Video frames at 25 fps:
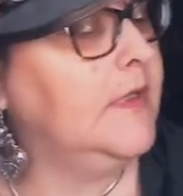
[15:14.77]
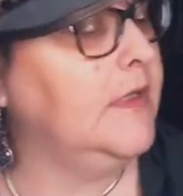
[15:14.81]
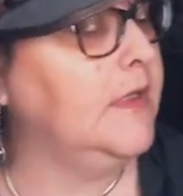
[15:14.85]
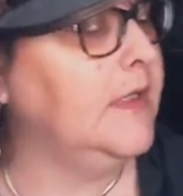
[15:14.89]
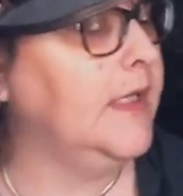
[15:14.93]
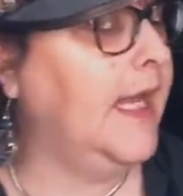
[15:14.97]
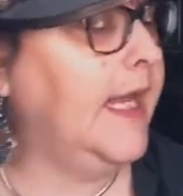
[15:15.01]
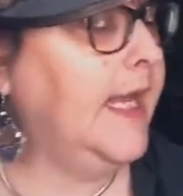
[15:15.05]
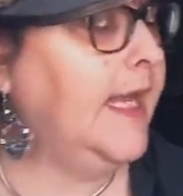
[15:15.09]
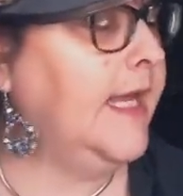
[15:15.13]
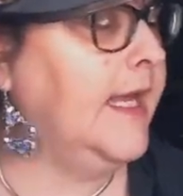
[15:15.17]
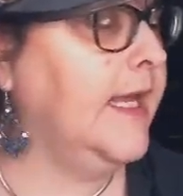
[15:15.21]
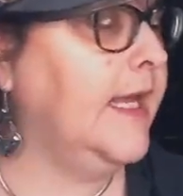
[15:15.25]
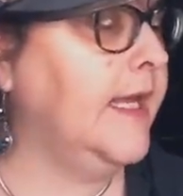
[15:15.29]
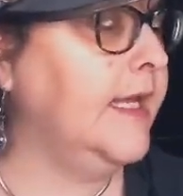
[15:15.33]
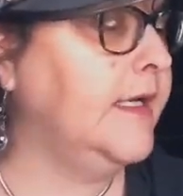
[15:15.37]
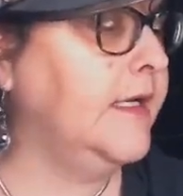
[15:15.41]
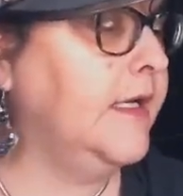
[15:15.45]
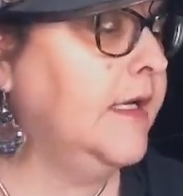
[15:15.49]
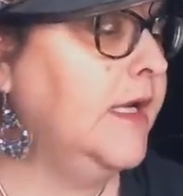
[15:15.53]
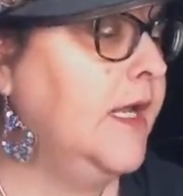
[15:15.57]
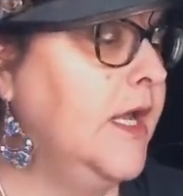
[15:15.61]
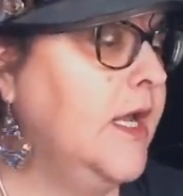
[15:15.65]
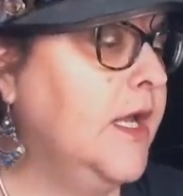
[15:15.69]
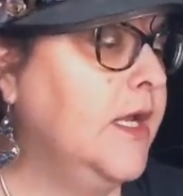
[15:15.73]
And
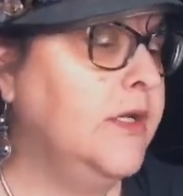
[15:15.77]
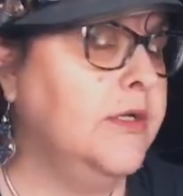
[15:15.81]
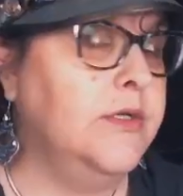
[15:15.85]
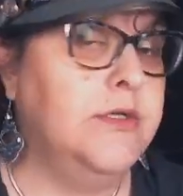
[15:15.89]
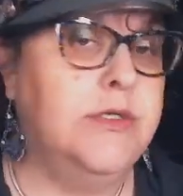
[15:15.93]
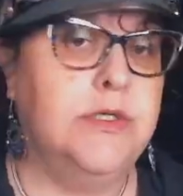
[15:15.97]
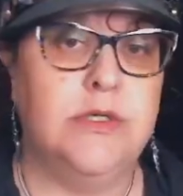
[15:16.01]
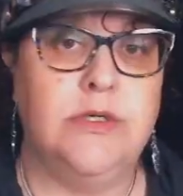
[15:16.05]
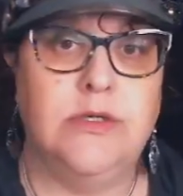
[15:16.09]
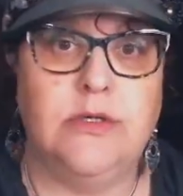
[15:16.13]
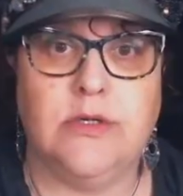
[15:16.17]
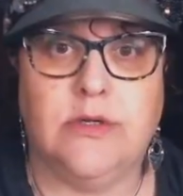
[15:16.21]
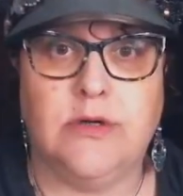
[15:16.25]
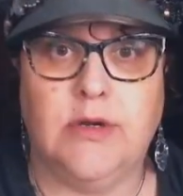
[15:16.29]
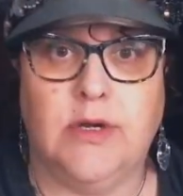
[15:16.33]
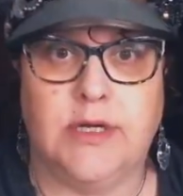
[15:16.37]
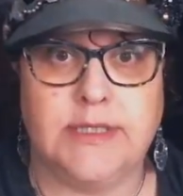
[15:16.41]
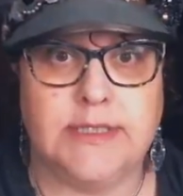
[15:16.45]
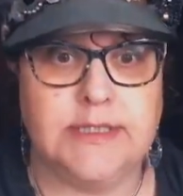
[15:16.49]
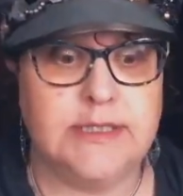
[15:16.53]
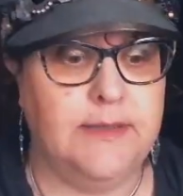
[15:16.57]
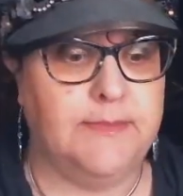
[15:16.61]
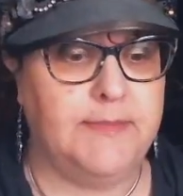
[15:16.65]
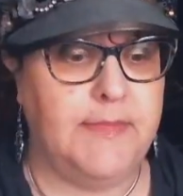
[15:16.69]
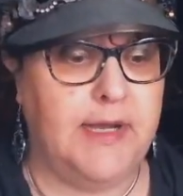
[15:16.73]
do it
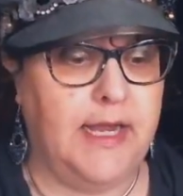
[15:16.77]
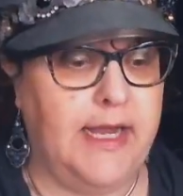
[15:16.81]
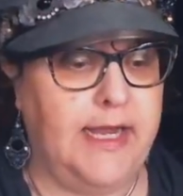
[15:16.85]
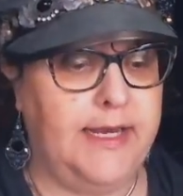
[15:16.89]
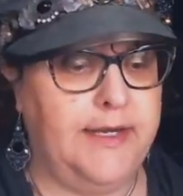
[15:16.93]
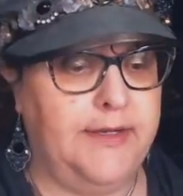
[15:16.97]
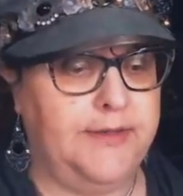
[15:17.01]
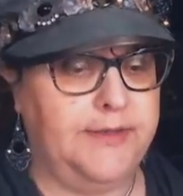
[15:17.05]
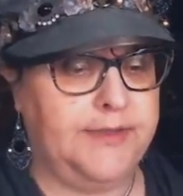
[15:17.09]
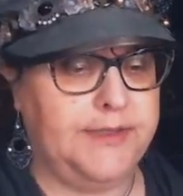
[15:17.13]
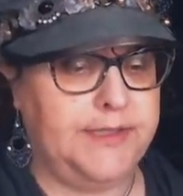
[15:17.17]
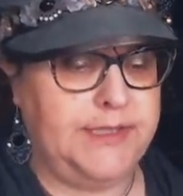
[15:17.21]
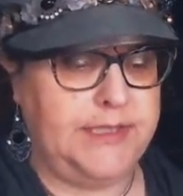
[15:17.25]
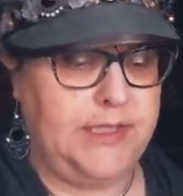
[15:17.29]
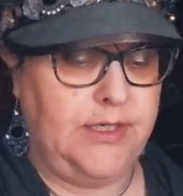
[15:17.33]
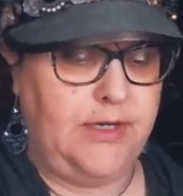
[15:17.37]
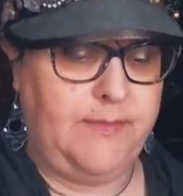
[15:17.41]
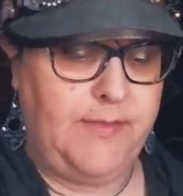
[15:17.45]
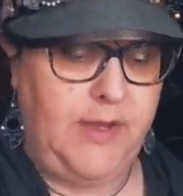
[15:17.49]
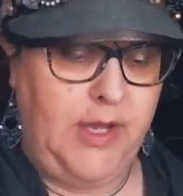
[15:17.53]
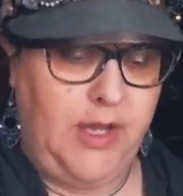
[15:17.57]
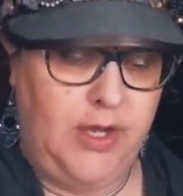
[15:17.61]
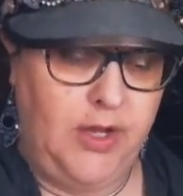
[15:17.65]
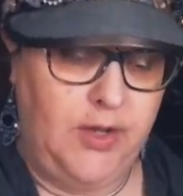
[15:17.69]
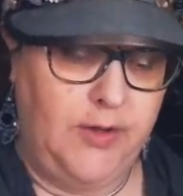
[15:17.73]
across the miles. So I'm
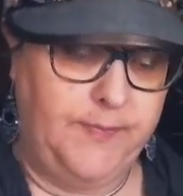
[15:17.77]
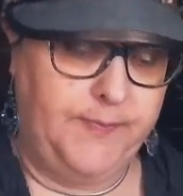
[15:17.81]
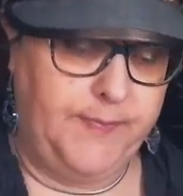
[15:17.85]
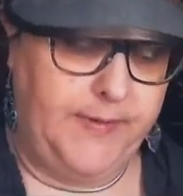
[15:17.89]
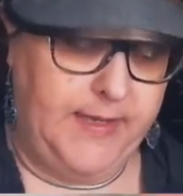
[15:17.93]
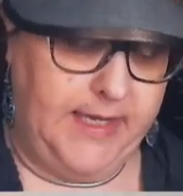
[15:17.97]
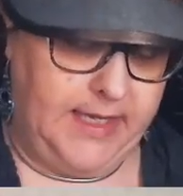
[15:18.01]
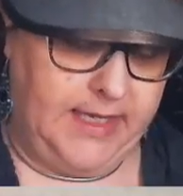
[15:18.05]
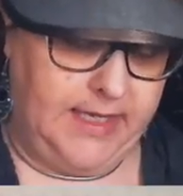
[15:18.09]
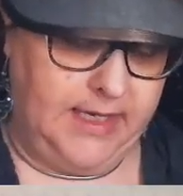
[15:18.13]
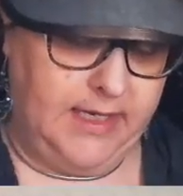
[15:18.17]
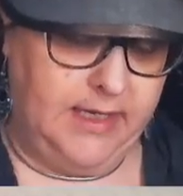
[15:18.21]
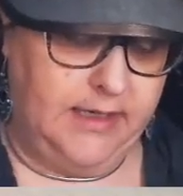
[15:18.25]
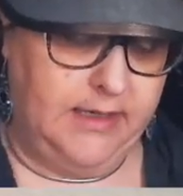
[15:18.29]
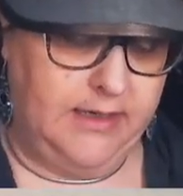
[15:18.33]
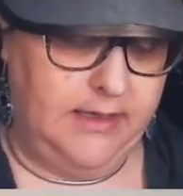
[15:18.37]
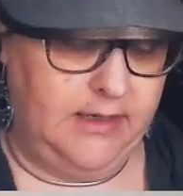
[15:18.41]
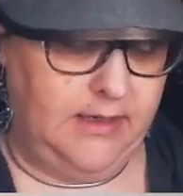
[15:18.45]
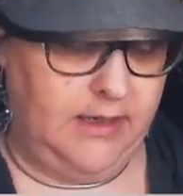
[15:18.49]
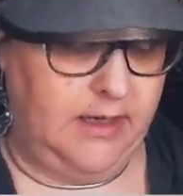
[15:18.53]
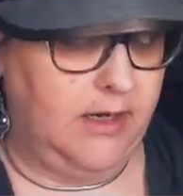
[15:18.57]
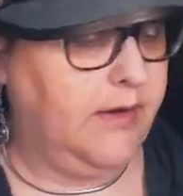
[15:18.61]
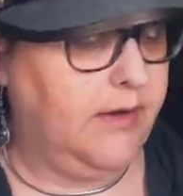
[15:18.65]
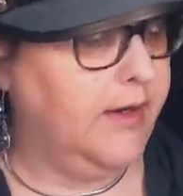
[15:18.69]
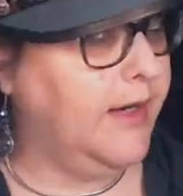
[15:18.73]
hoping,
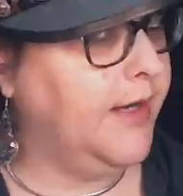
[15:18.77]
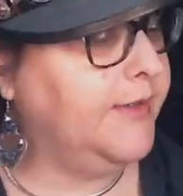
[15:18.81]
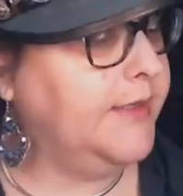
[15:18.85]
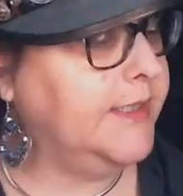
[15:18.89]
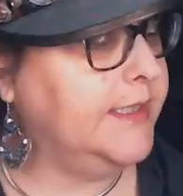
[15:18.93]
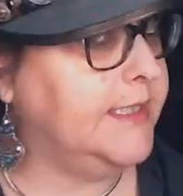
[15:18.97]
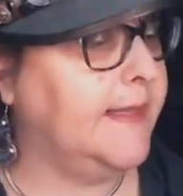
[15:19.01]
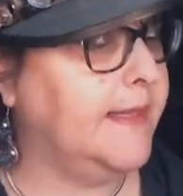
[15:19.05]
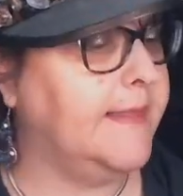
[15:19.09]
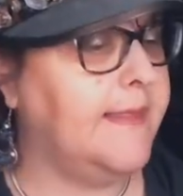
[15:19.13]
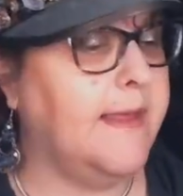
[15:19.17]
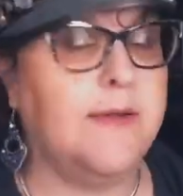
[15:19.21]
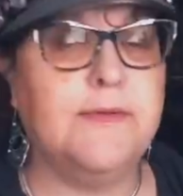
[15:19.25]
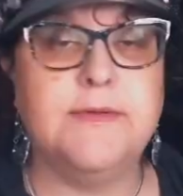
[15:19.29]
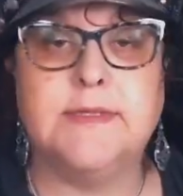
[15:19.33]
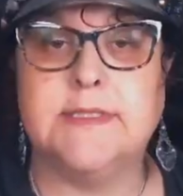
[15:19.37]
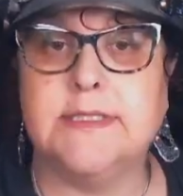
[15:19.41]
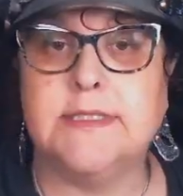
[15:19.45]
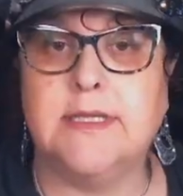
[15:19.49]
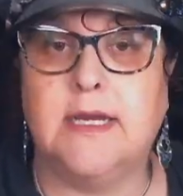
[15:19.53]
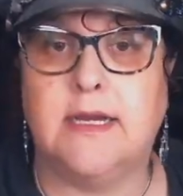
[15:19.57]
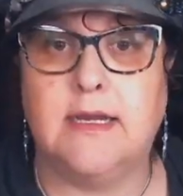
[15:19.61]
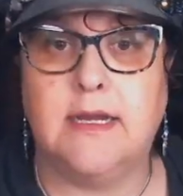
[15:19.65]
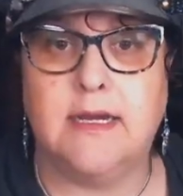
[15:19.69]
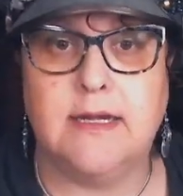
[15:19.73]
oh, I already did that one,
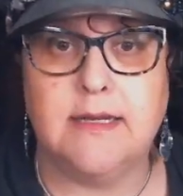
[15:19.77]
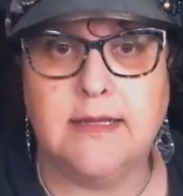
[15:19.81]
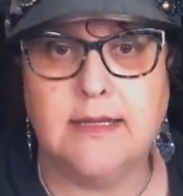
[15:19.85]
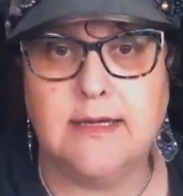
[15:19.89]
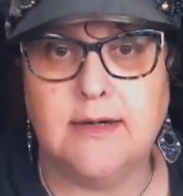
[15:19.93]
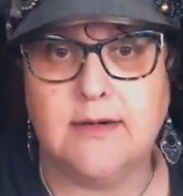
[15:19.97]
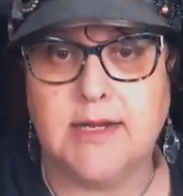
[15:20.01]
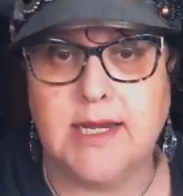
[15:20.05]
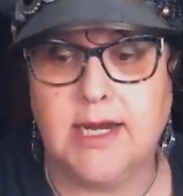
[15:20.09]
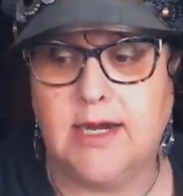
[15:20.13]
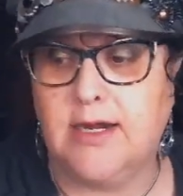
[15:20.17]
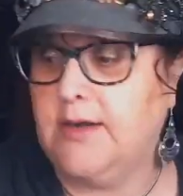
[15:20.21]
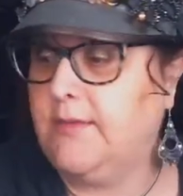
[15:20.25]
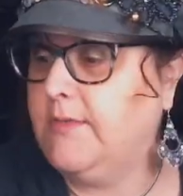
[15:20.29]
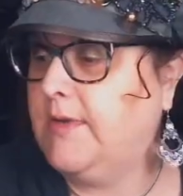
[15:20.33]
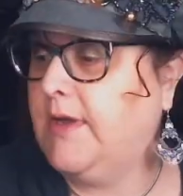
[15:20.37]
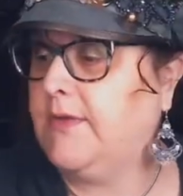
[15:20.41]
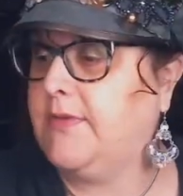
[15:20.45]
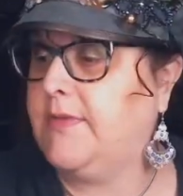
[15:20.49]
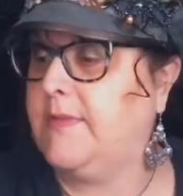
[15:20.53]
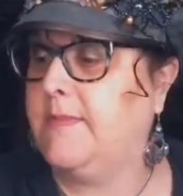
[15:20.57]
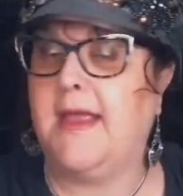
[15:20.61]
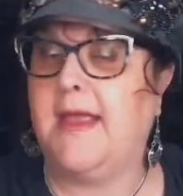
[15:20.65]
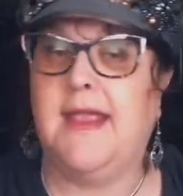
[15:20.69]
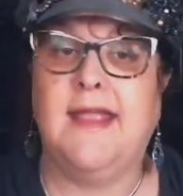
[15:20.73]
so I got a little carried away
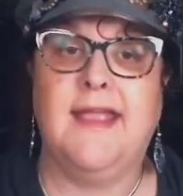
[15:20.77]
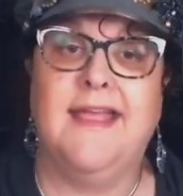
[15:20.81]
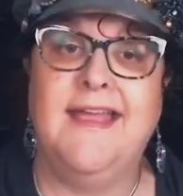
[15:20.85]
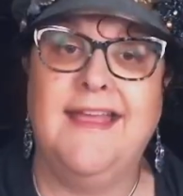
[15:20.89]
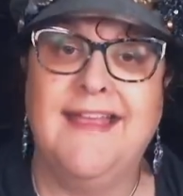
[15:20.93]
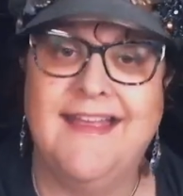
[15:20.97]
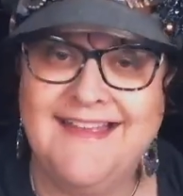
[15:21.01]
with me.